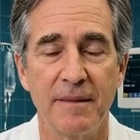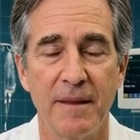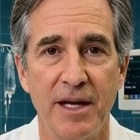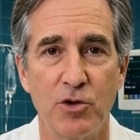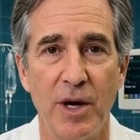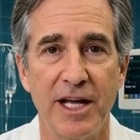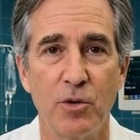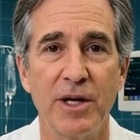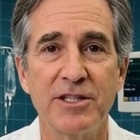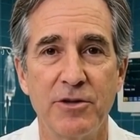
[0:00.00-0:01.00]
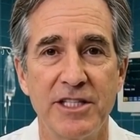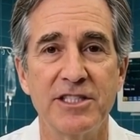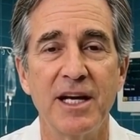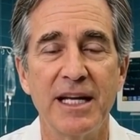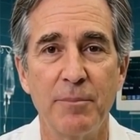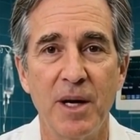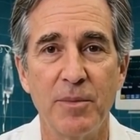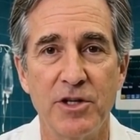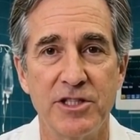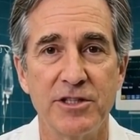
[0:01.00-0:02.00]
A 2023 study
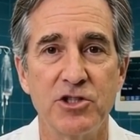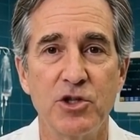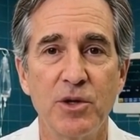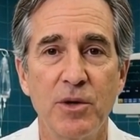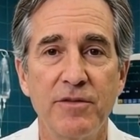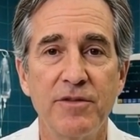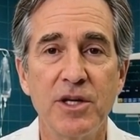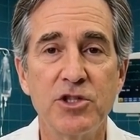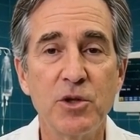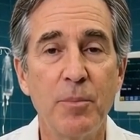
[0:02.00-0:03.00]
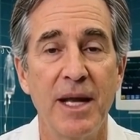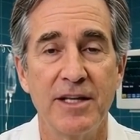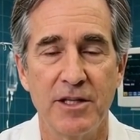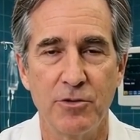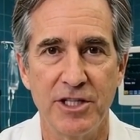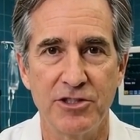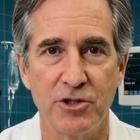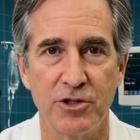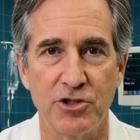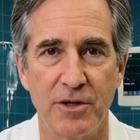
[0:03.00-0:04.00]
published in the Journal of Functional Medicine
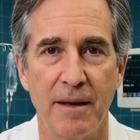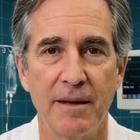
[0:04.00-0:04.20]
Research